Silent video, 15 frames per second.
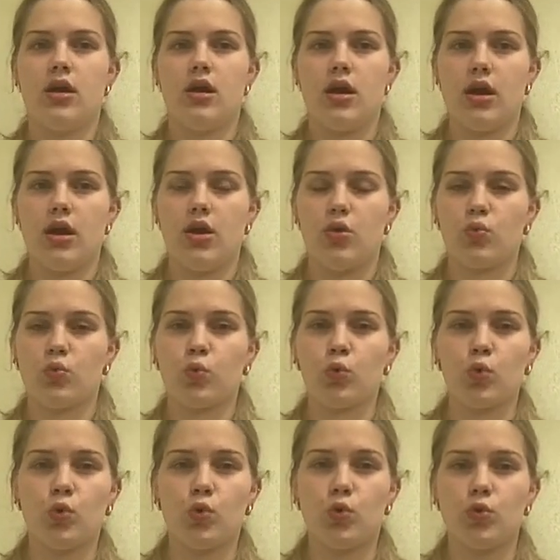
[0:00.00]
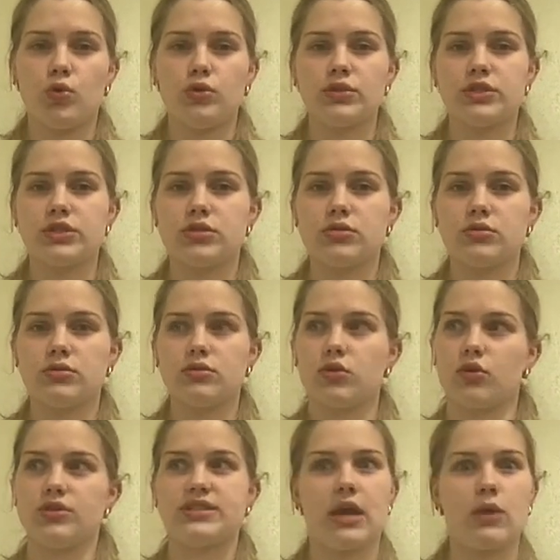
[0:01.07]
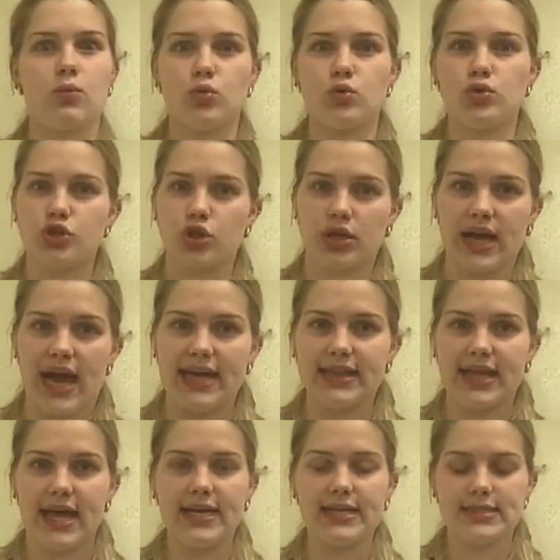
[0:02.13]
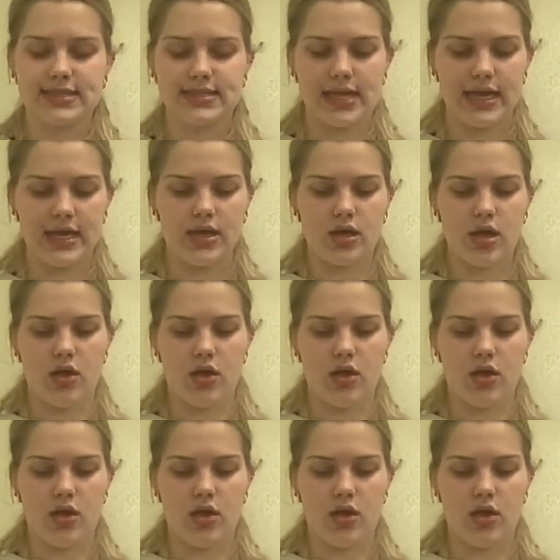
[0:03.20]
rules or guidelines like